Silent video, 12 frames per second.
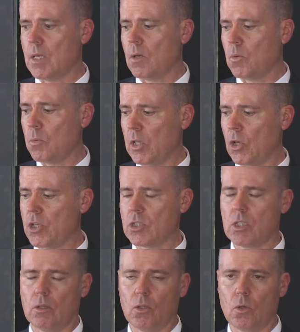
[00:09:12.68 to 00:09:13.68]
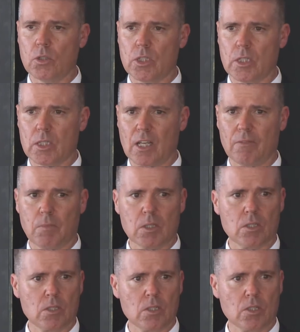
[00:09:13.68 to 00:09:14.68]
We'll be launching Safe
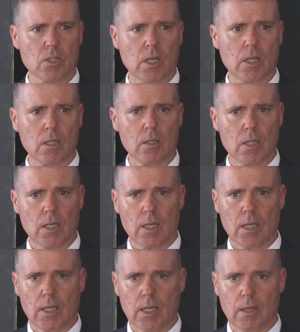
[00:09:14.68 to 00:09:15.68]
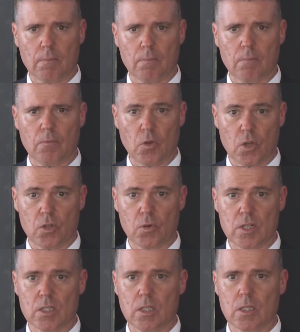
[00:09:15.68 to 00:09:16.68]
Ministries training further
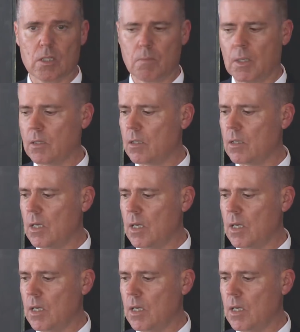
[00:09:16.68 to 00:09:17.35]
into this month.